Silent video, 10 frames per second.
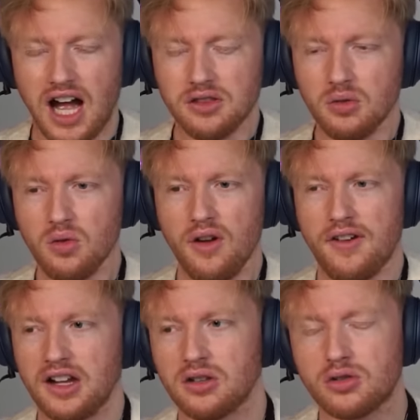I don't know if
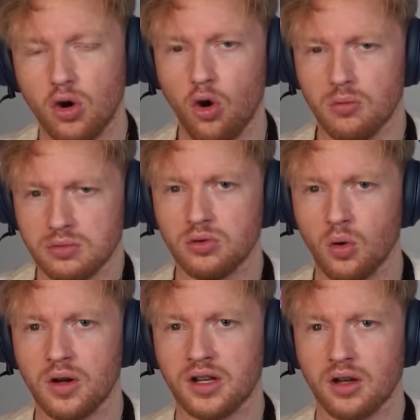I could cope
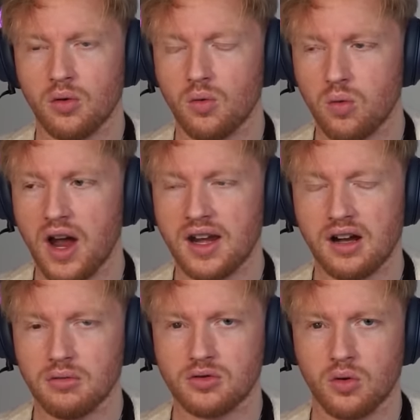knowing when I
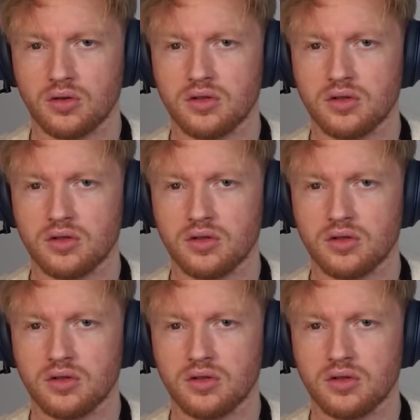was going to